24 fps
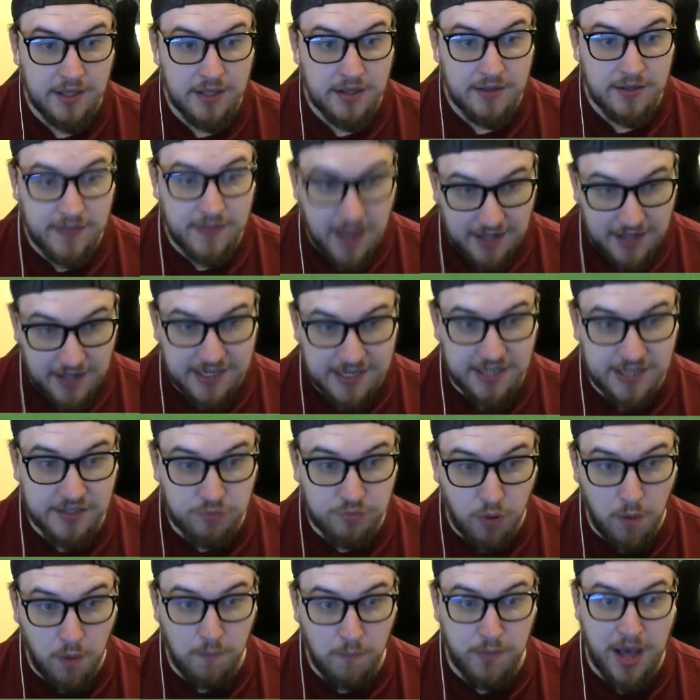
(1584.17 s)
That is
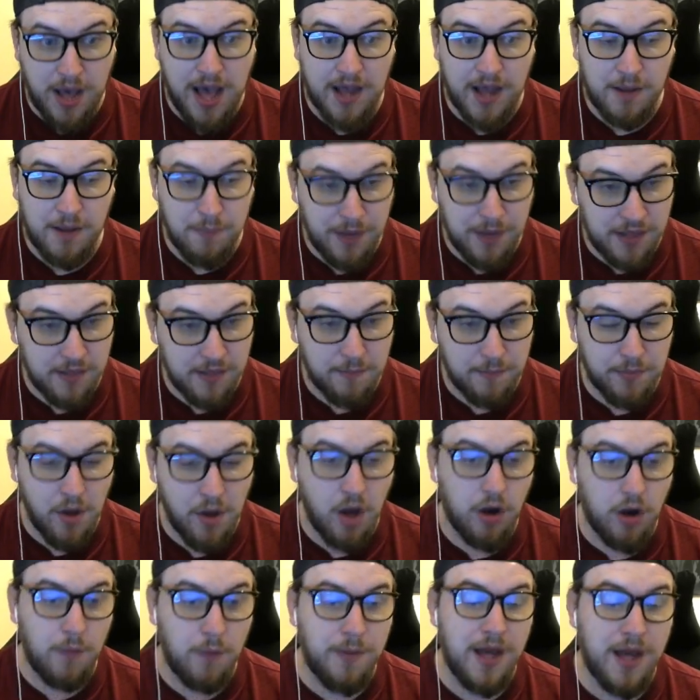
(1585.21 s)
one back. Pick the
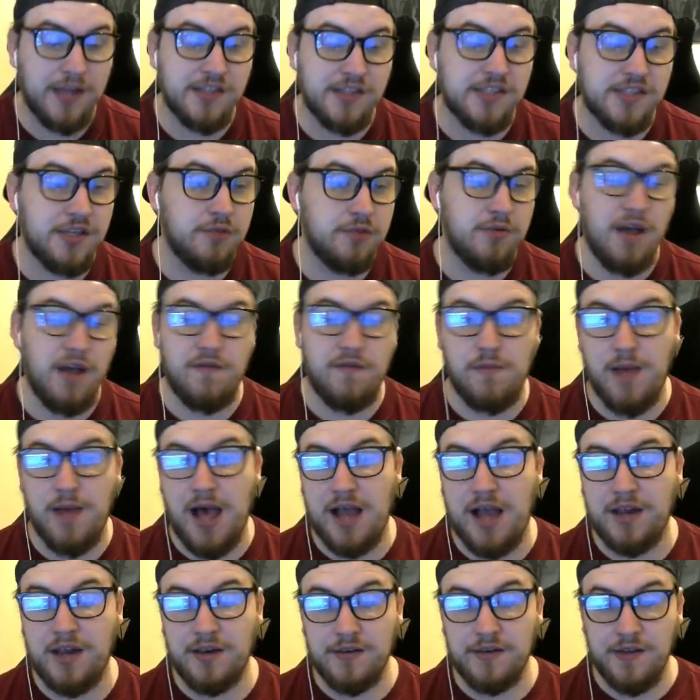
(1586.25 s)
ball up, Ansu. Never
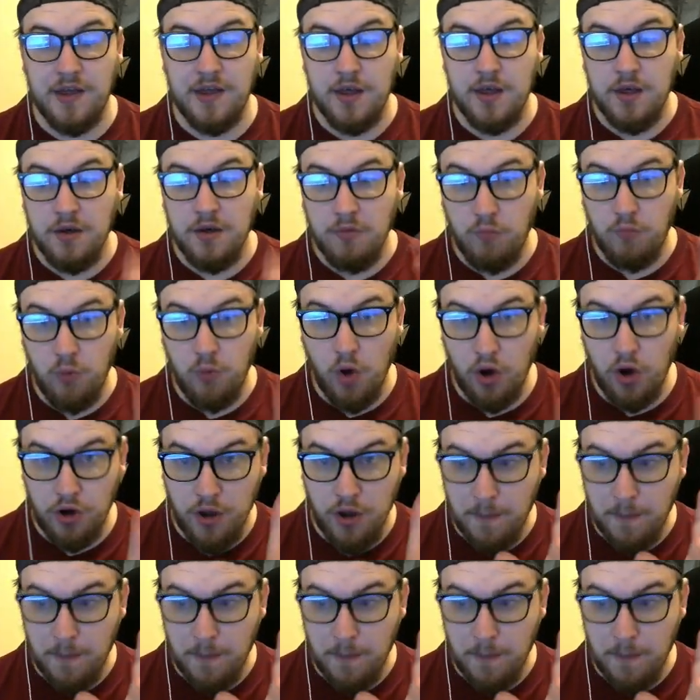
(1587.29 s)
mind. One